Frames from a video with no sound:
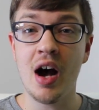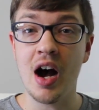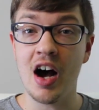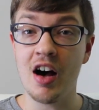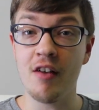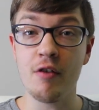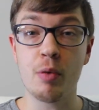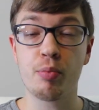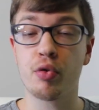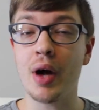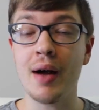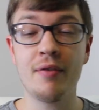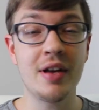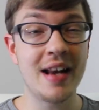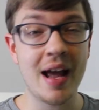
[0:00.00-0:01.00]
of
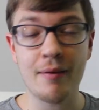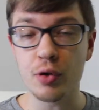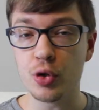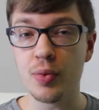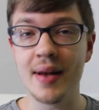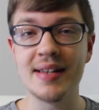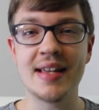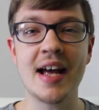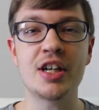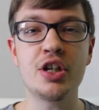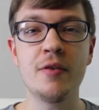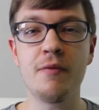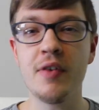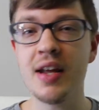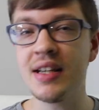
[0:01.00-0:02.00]
profit after
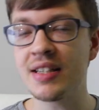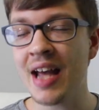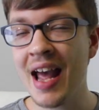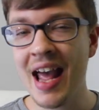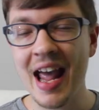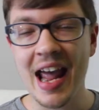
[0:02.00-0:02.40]
transaction fees,